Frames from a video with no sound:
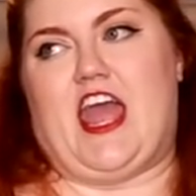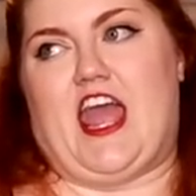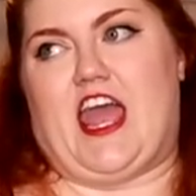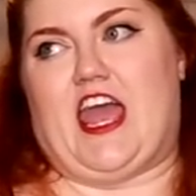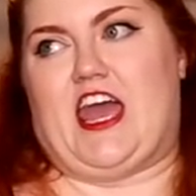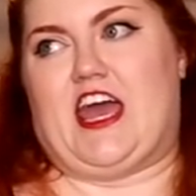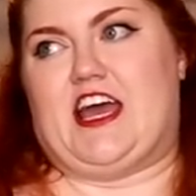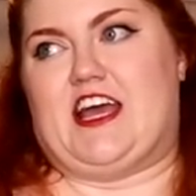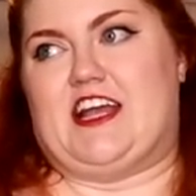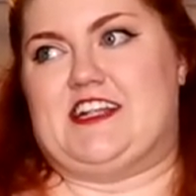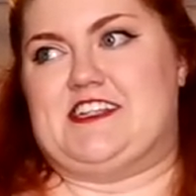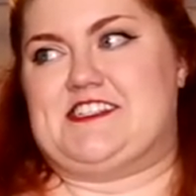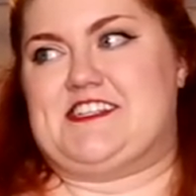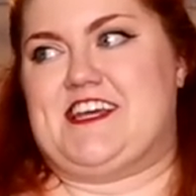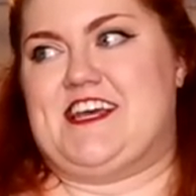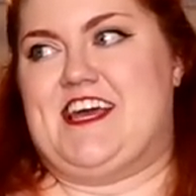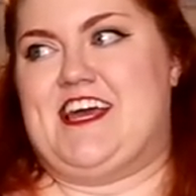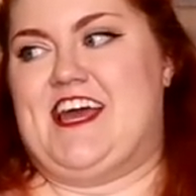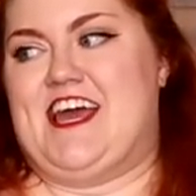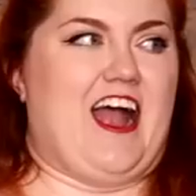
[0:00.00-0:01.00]
and
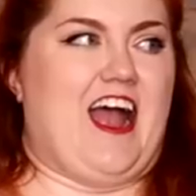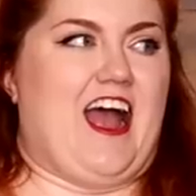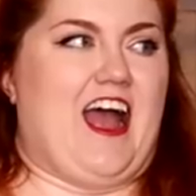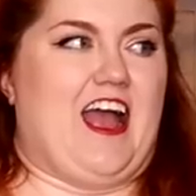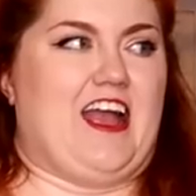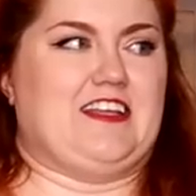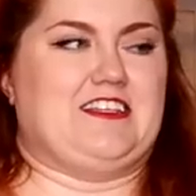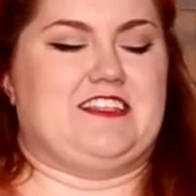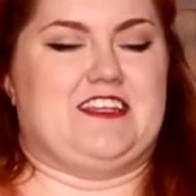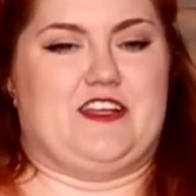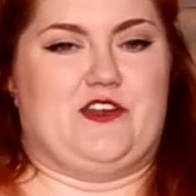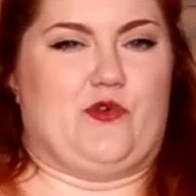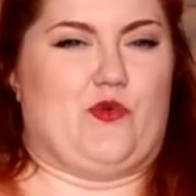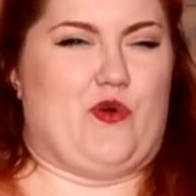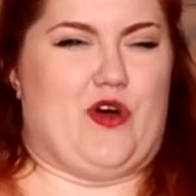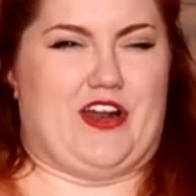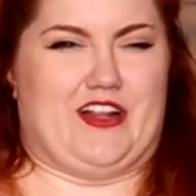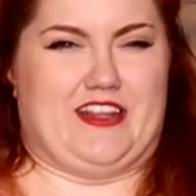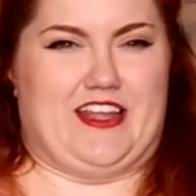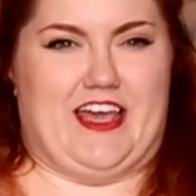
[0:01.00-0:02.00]
I didn't
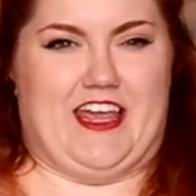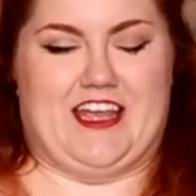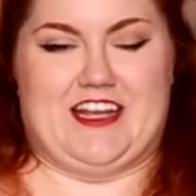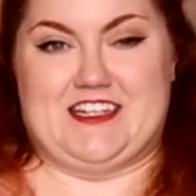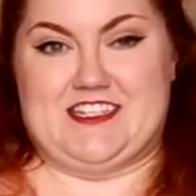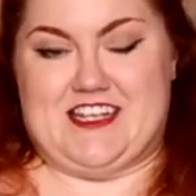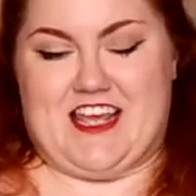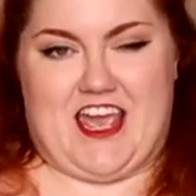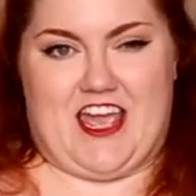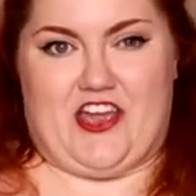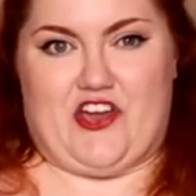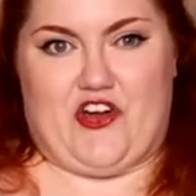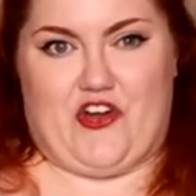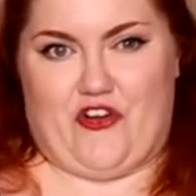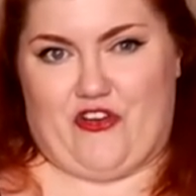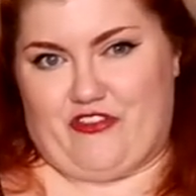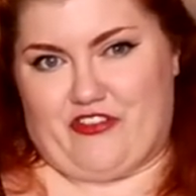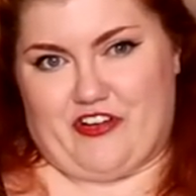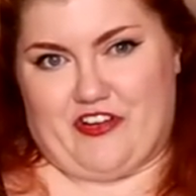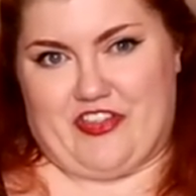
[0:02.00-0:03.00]
want to like take
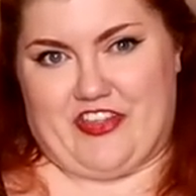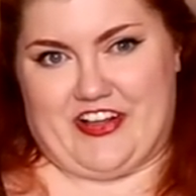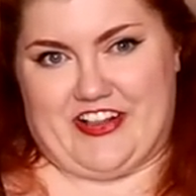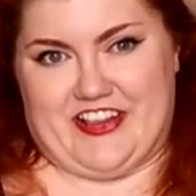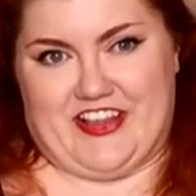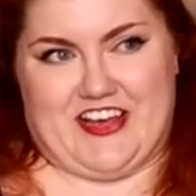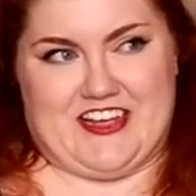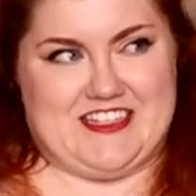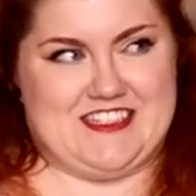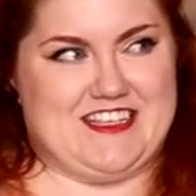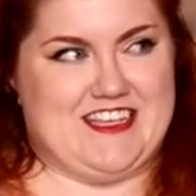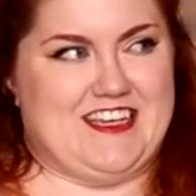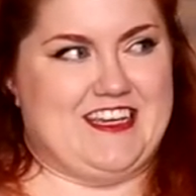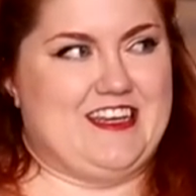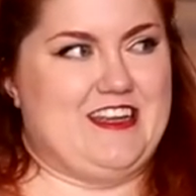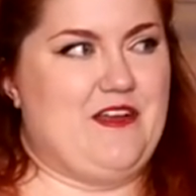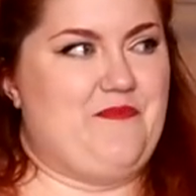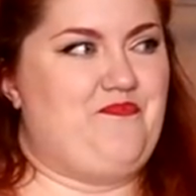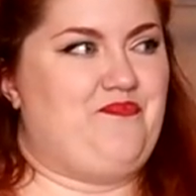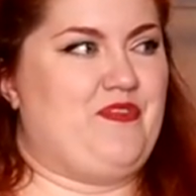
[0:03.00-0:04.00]
over the
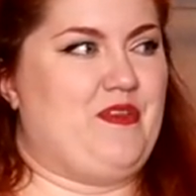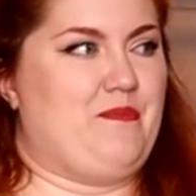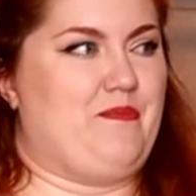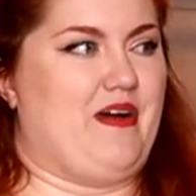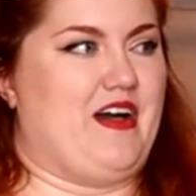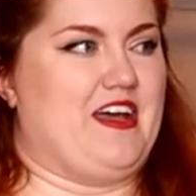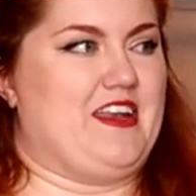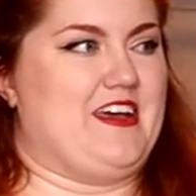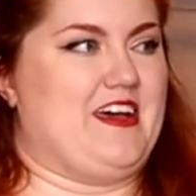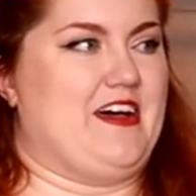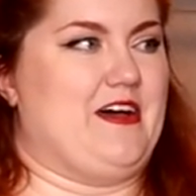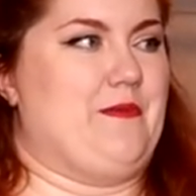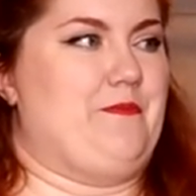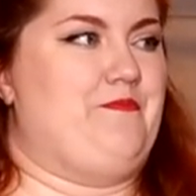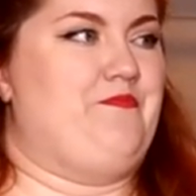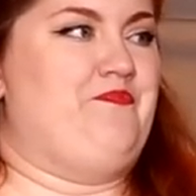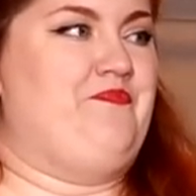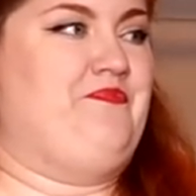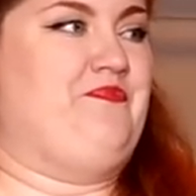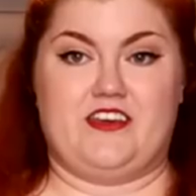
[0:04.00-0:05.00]
closet, but
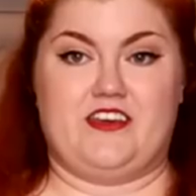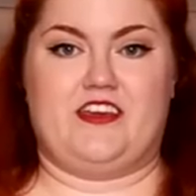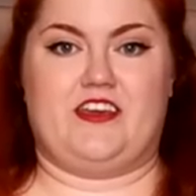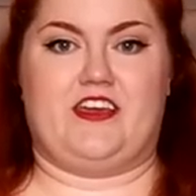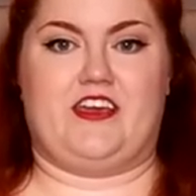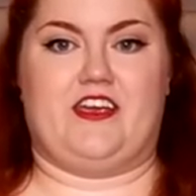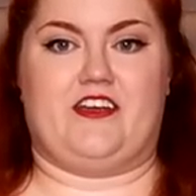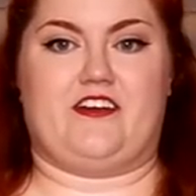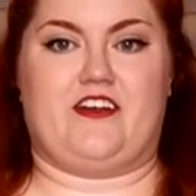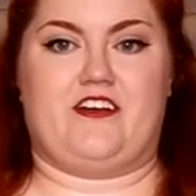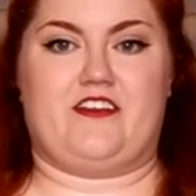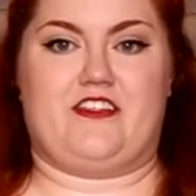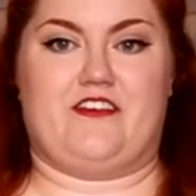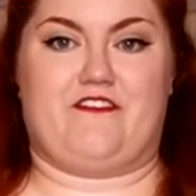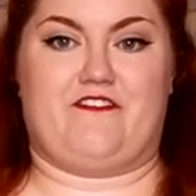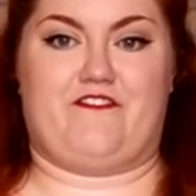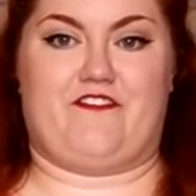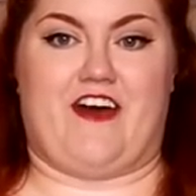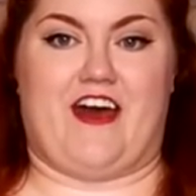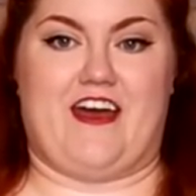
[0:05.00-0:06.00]
um here are
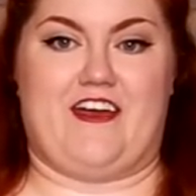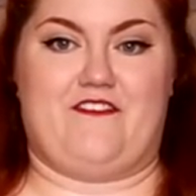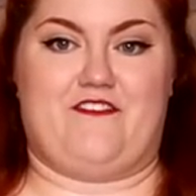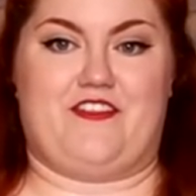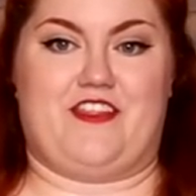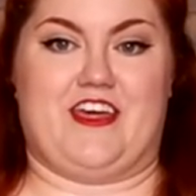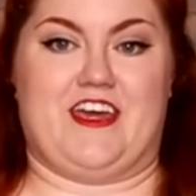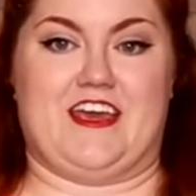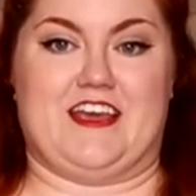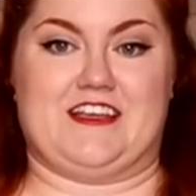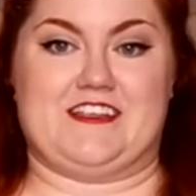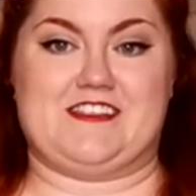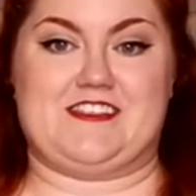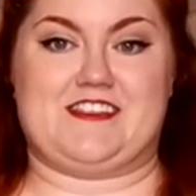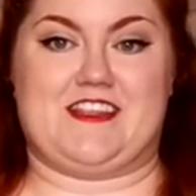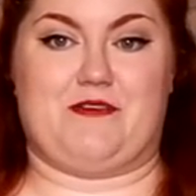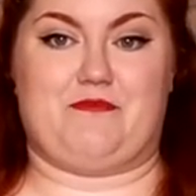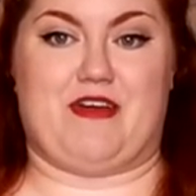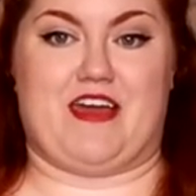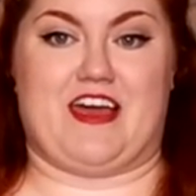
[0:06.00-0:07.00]
the five
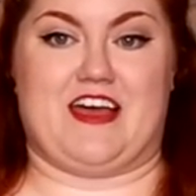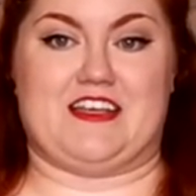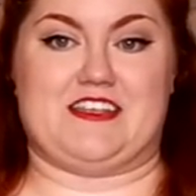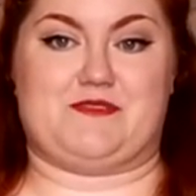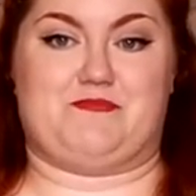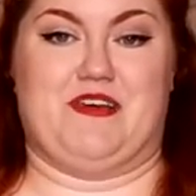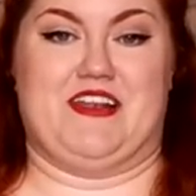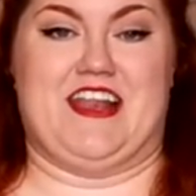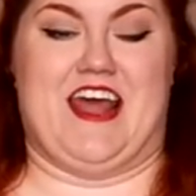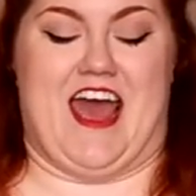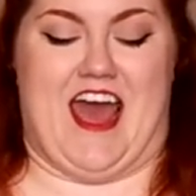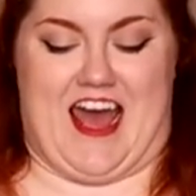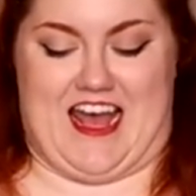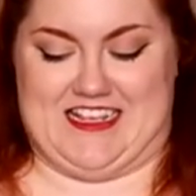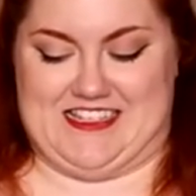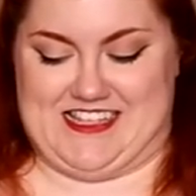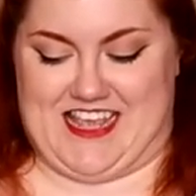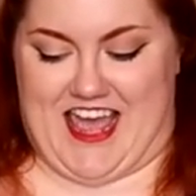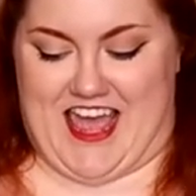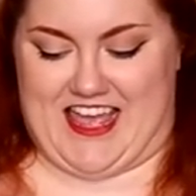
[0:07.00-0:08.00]
things that my husband
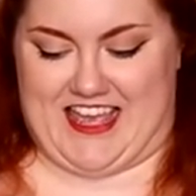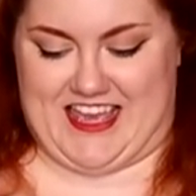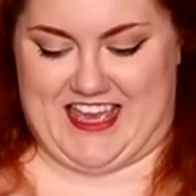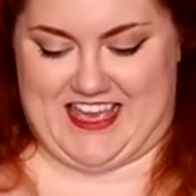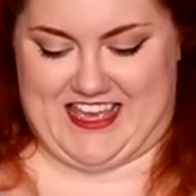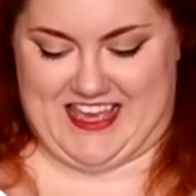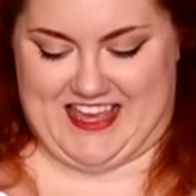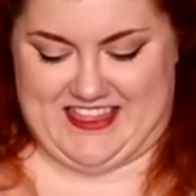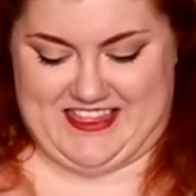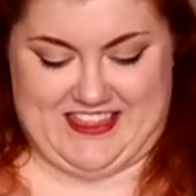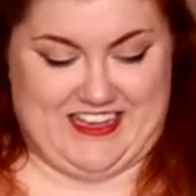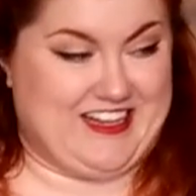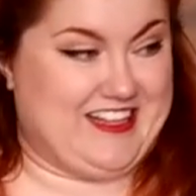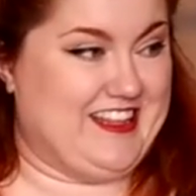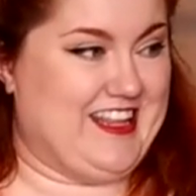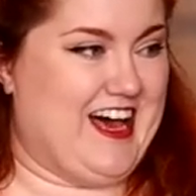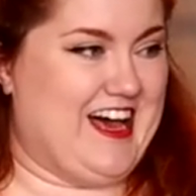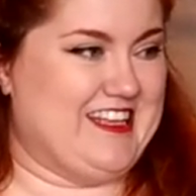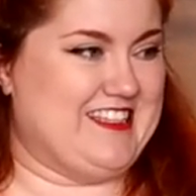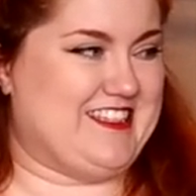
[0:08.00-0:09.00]
has in the
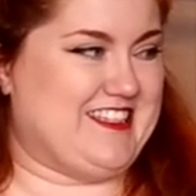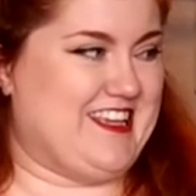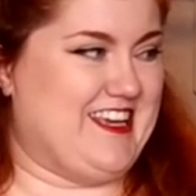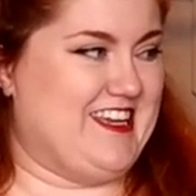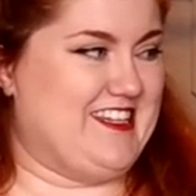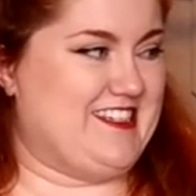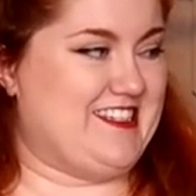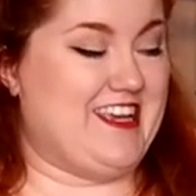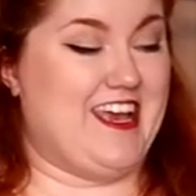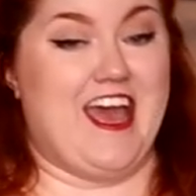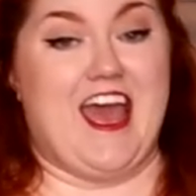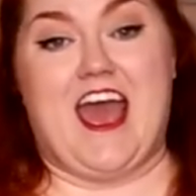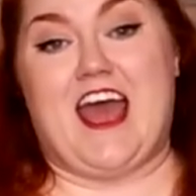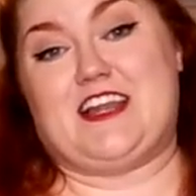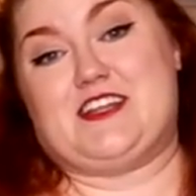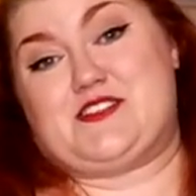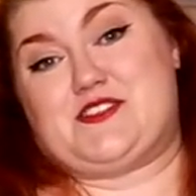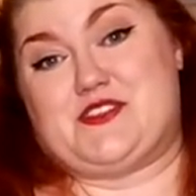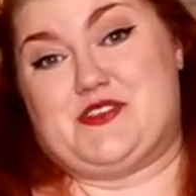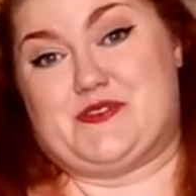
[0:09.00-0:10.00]
closet
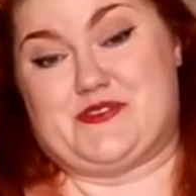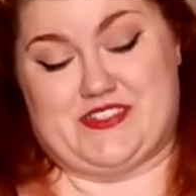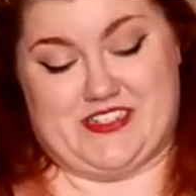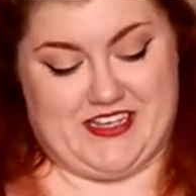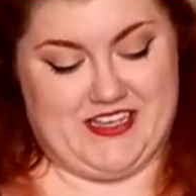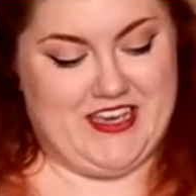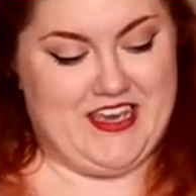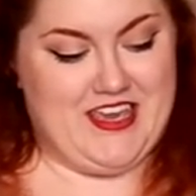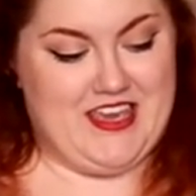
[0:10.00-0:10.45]
and a suit.